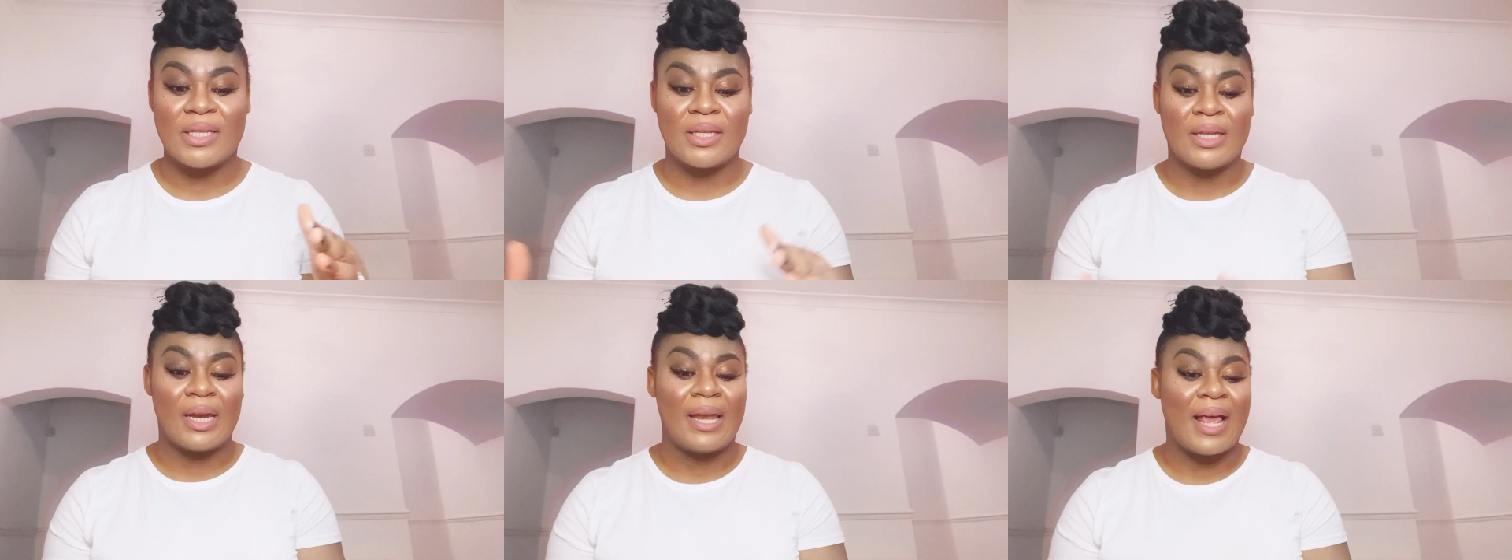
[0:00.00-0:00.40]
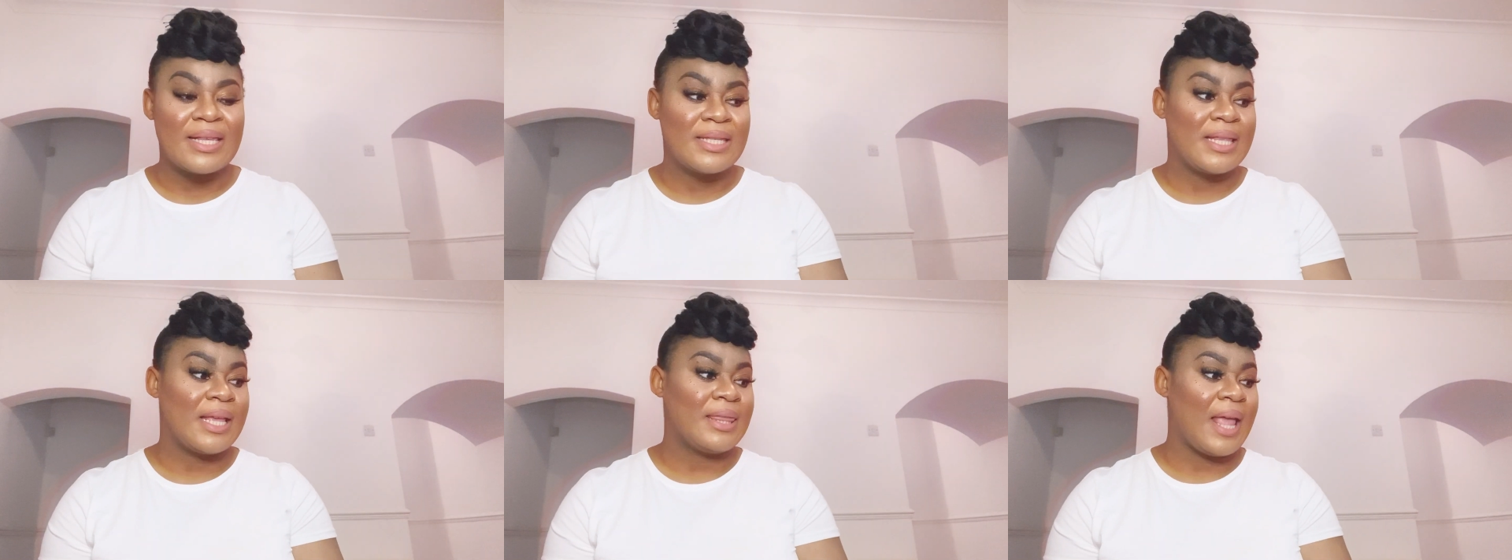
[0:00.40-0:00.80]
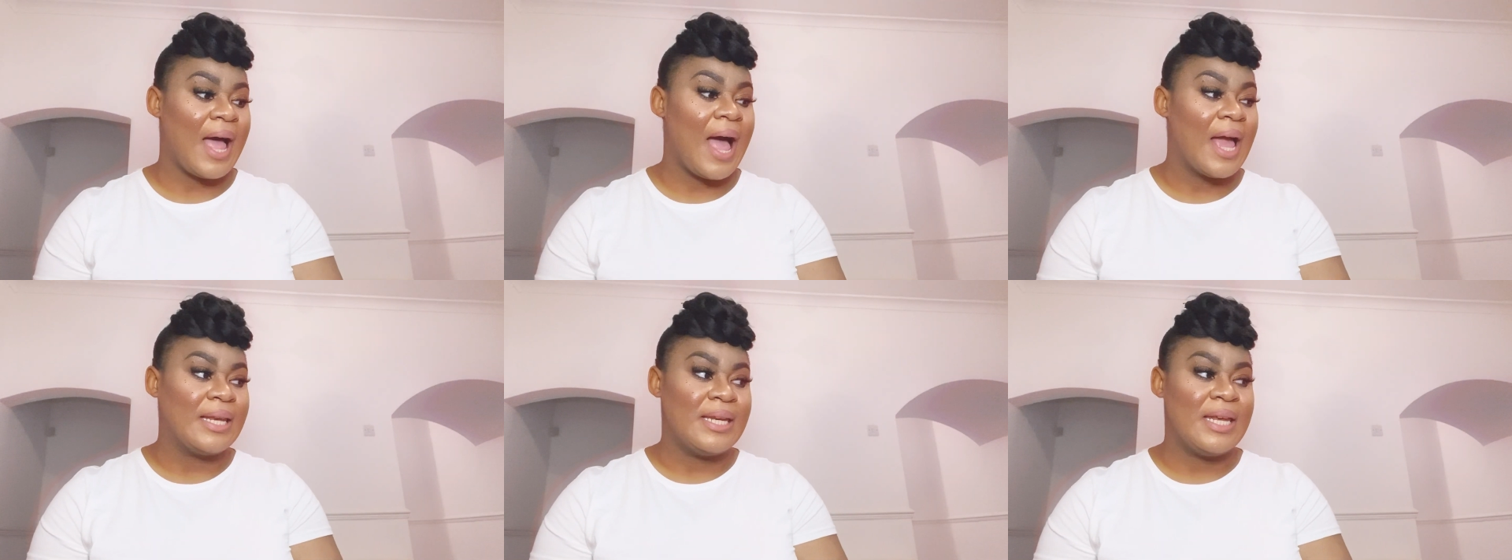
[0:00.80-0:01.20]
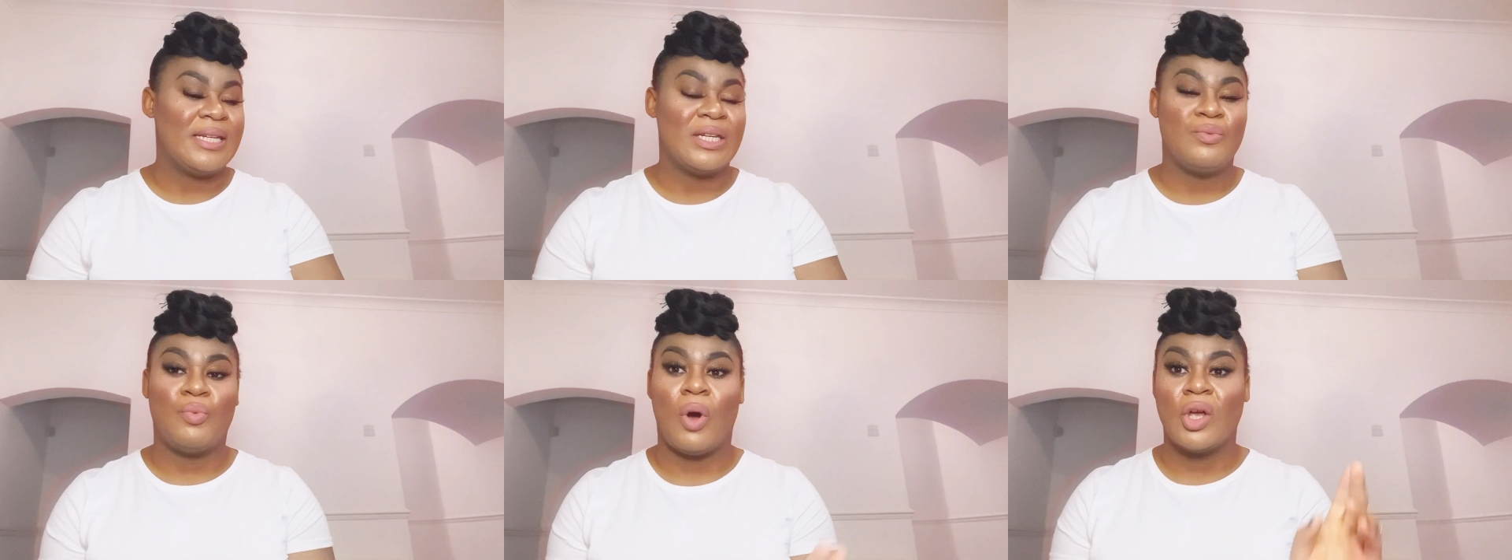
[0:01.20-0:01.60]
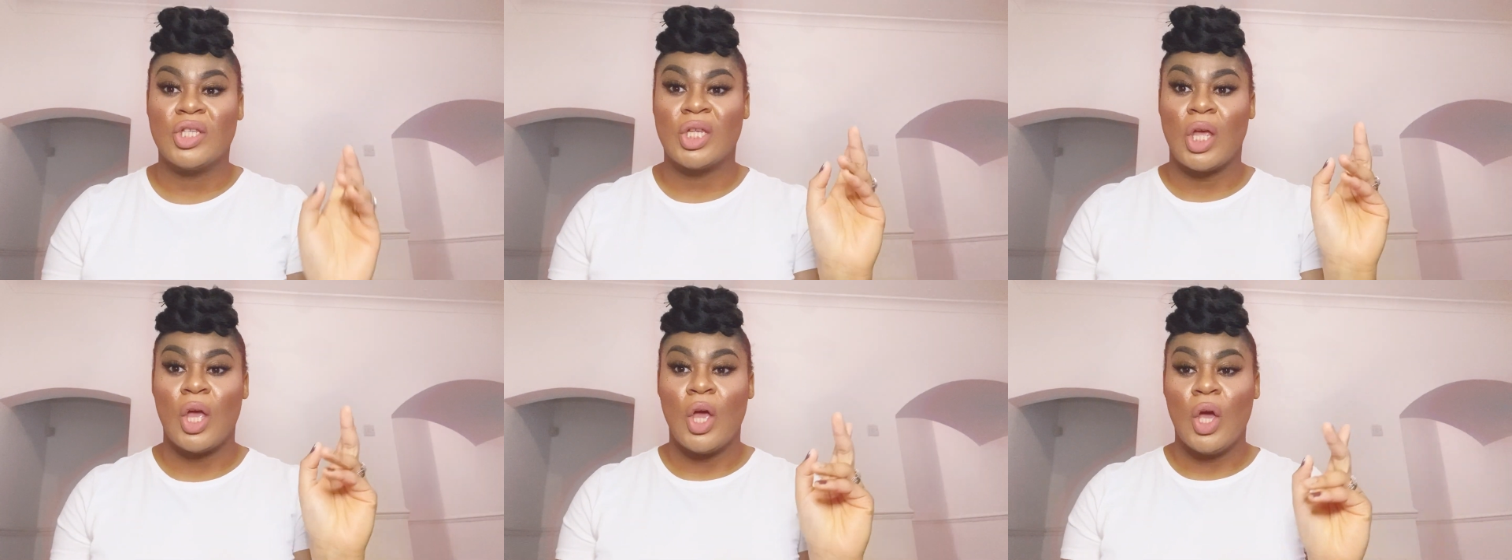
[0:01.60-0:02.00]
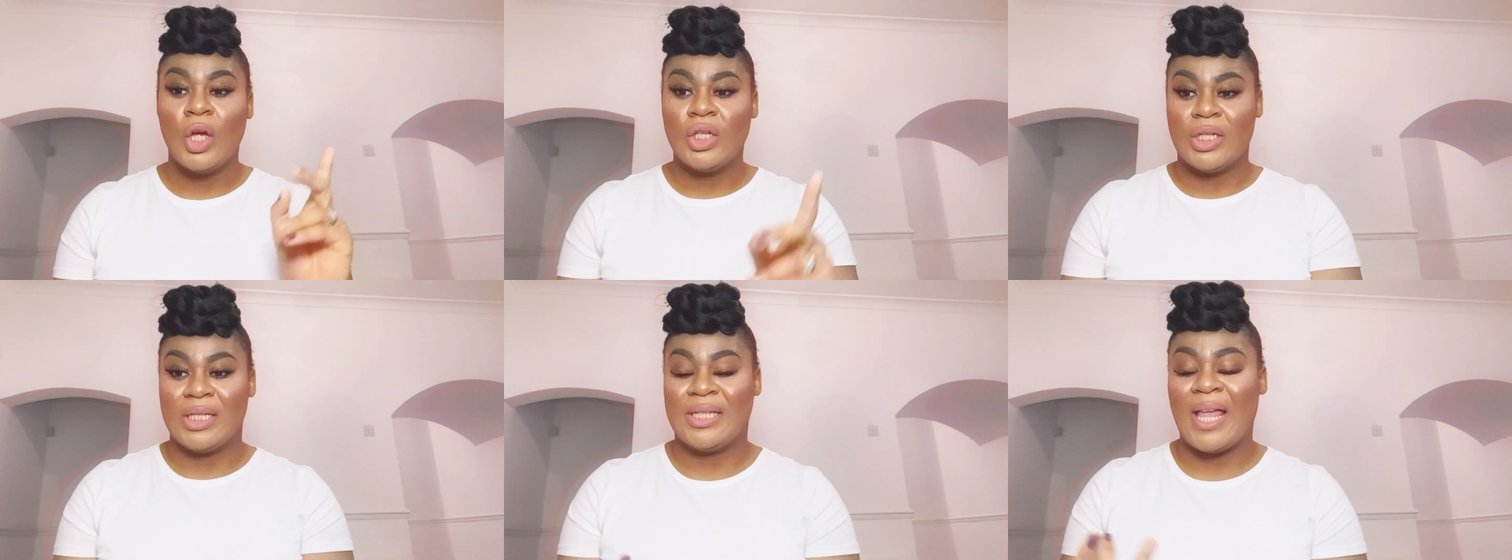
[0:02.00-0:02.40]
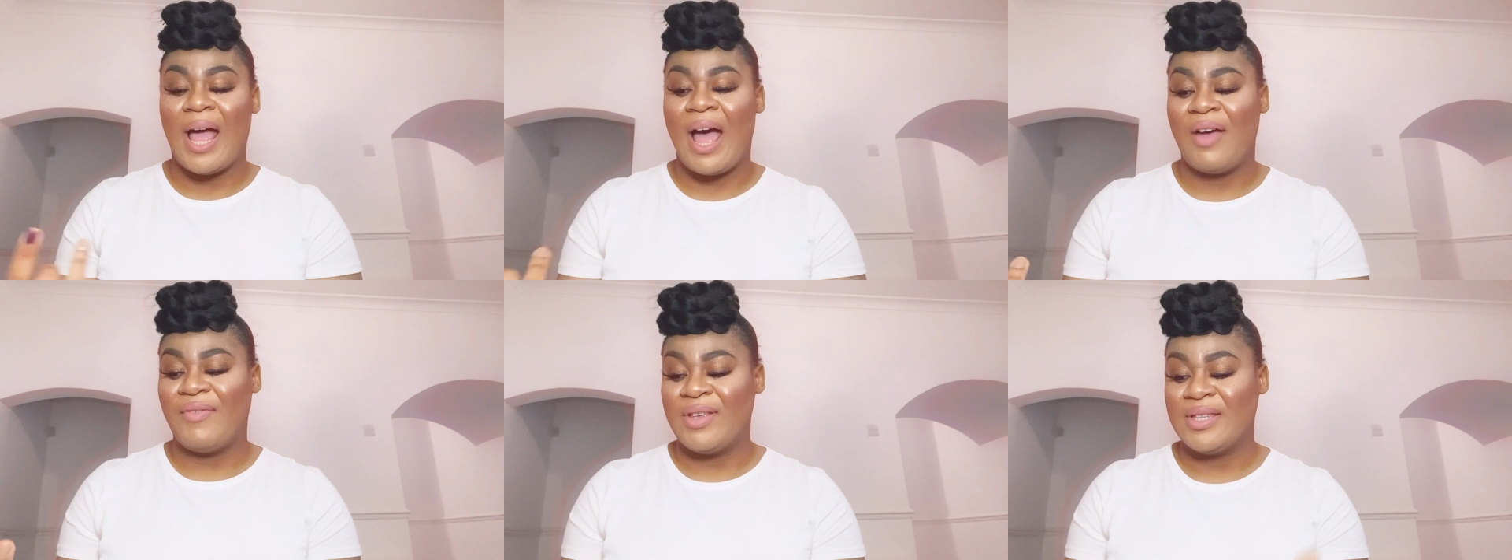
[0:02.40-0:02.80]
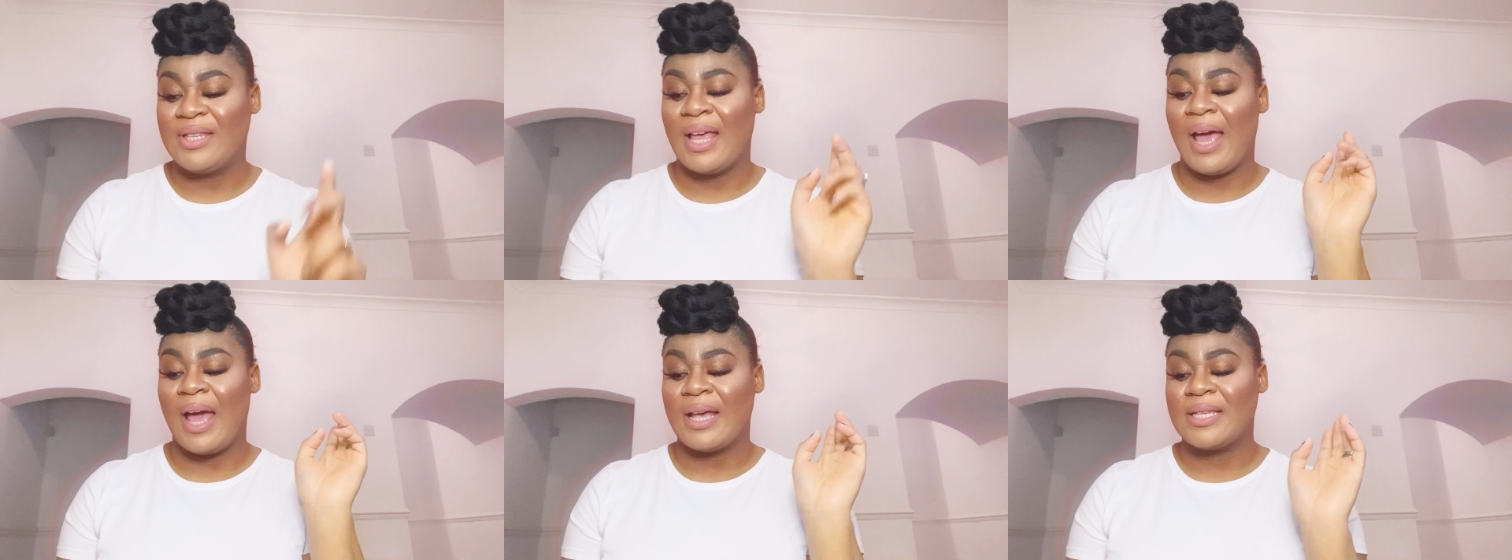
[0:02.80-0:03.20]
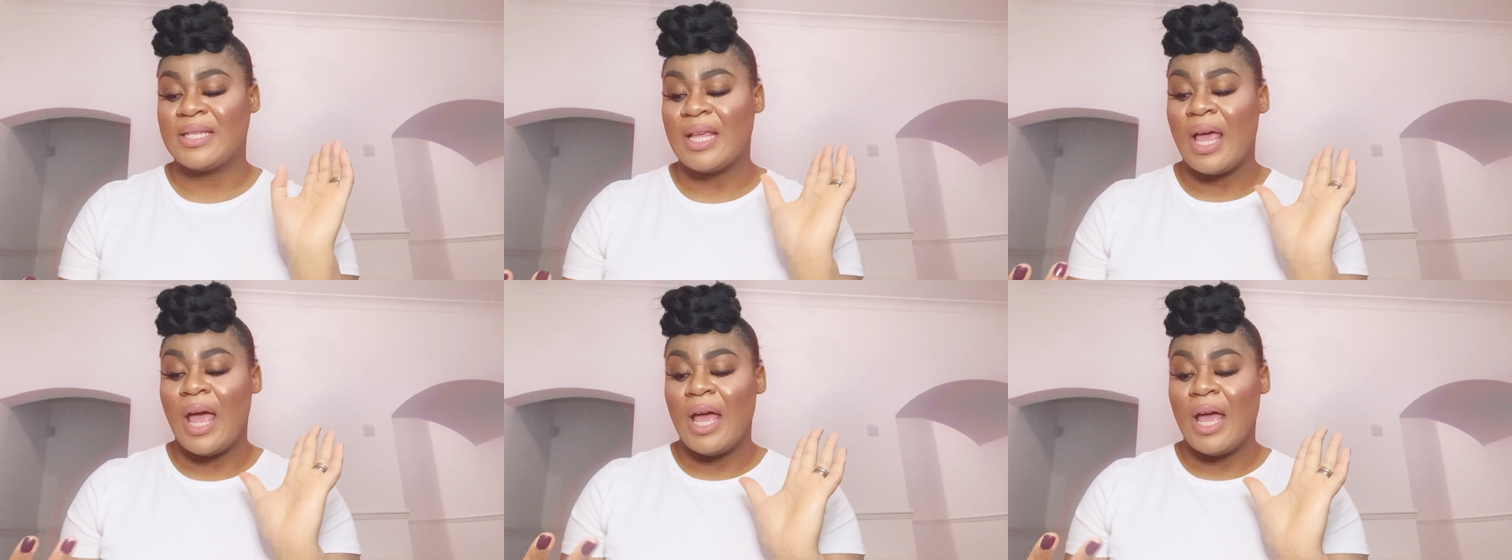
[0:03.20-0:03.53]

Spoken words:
So the last thing that I needed was to start having sex,